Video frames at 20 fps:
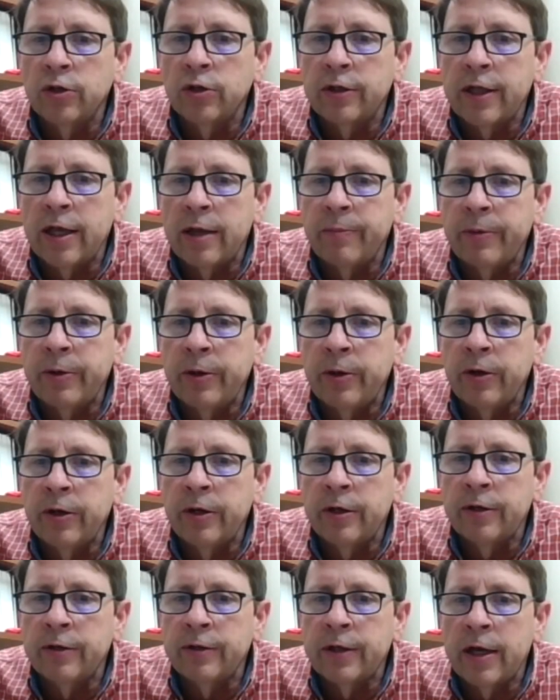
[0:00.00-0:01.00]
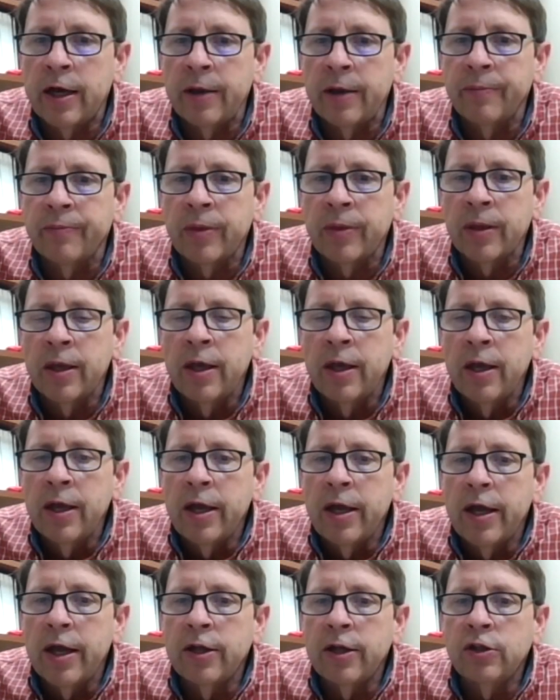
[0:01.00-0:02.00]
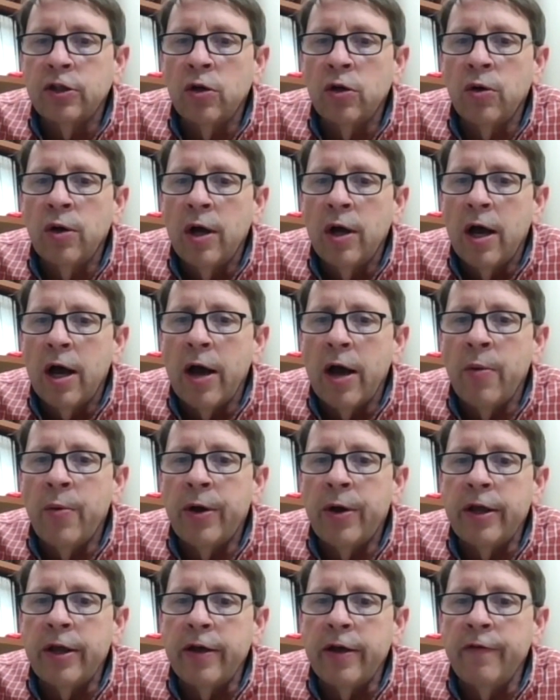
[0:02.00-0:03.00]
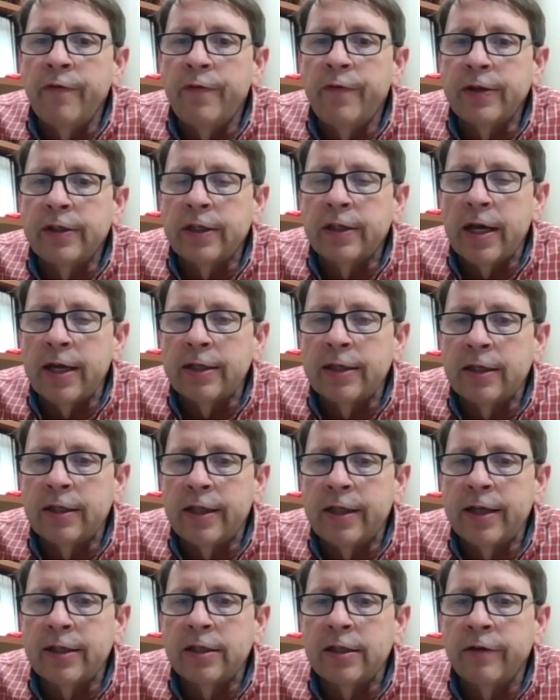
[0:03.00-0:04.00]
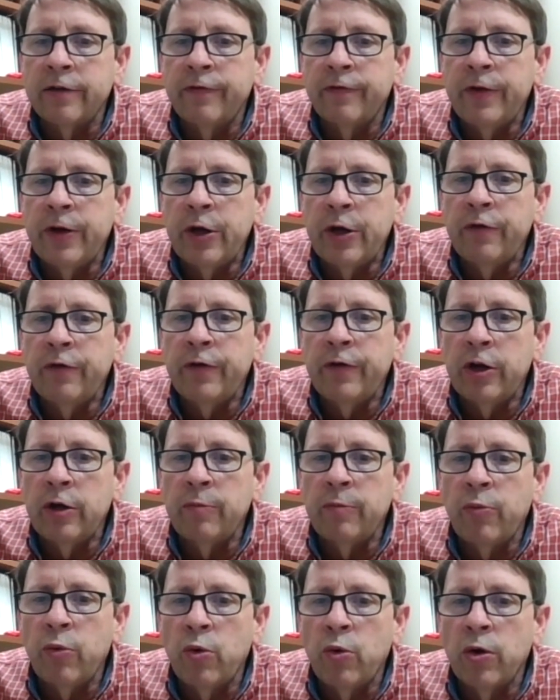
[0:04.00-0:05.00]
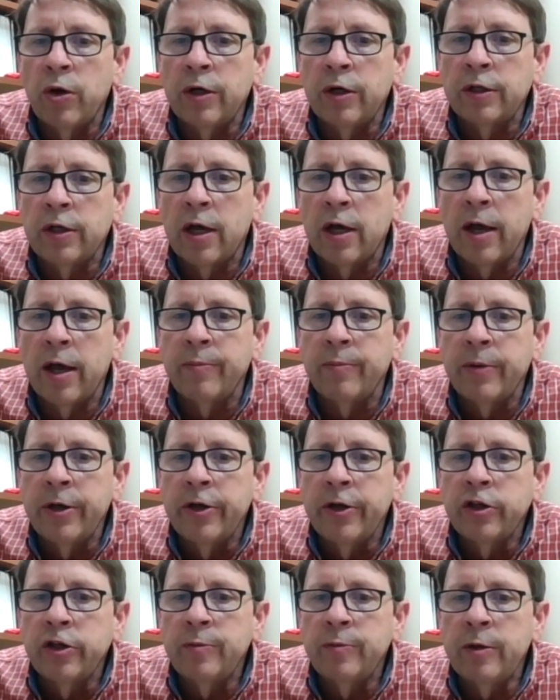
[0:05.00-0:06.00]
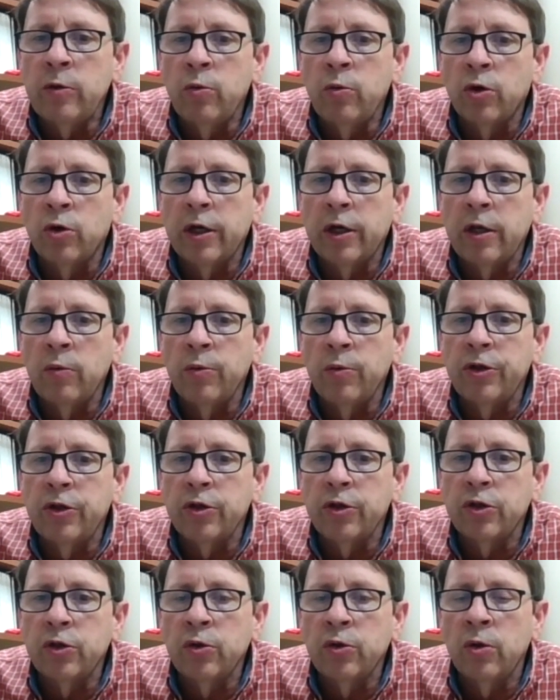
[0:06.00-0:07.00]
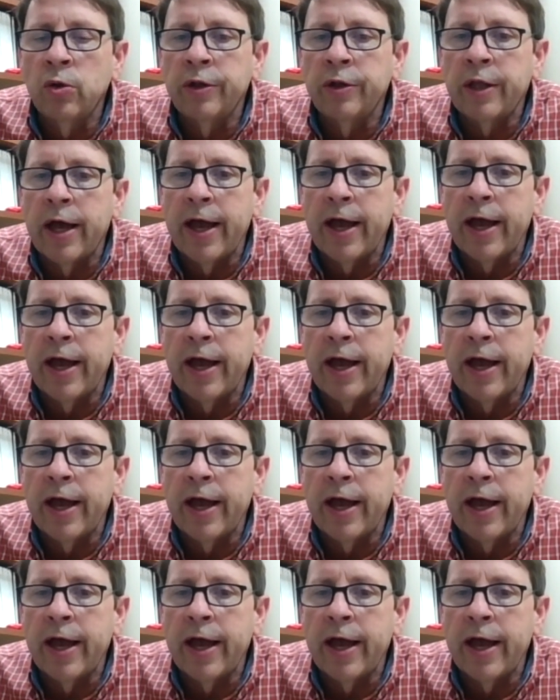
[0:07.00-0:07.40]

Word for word: in that period of time. And so I want to emphasize that that's a very, very important time to be working with the school and the